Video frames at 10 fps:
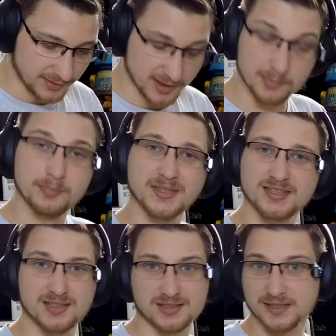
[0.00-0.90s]
it
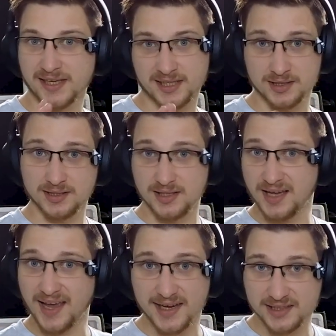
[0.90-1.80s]
misses like
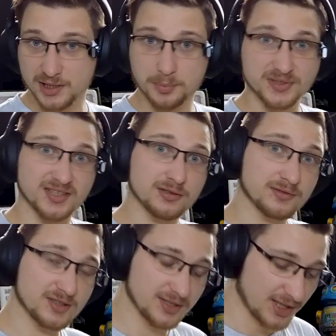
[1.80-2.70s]
80% of
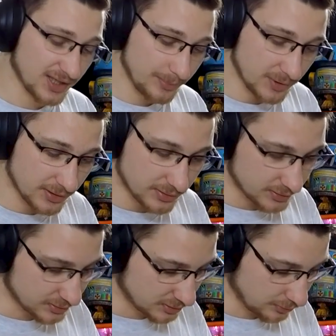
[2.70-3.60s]
the time,
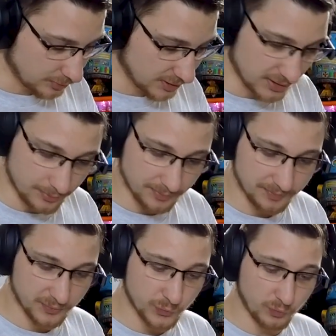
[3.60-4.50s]
so
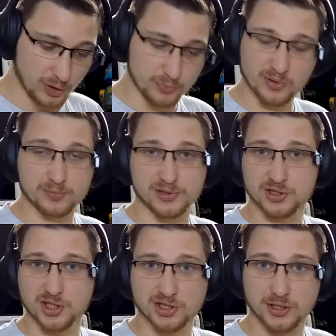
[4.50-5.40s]
I'll probably
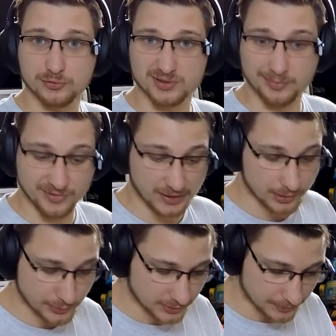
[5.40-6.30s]
change that to something else.